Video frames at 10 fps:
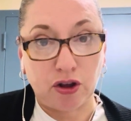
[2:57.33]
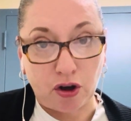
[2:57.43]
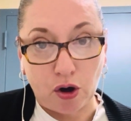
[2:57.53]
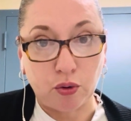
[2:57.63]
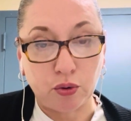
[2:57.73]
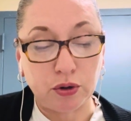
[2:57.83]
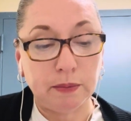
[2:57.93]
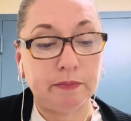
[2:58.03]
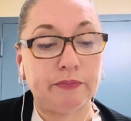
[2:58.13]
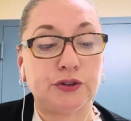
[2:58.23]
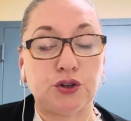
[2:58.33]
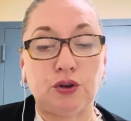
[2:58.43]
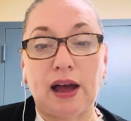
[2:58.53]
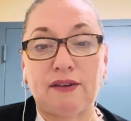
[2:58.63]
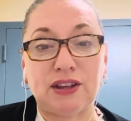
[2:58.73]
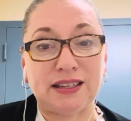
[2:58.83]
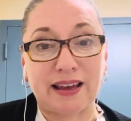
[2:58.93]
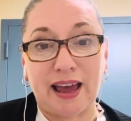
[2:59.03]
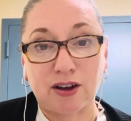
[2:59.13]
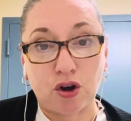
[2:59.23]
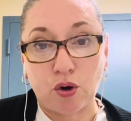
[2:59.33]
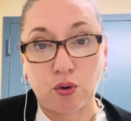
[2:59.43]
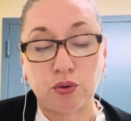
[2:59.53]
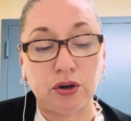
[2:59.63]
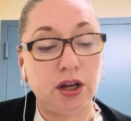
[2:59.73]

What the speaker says: code. So you have the exact code,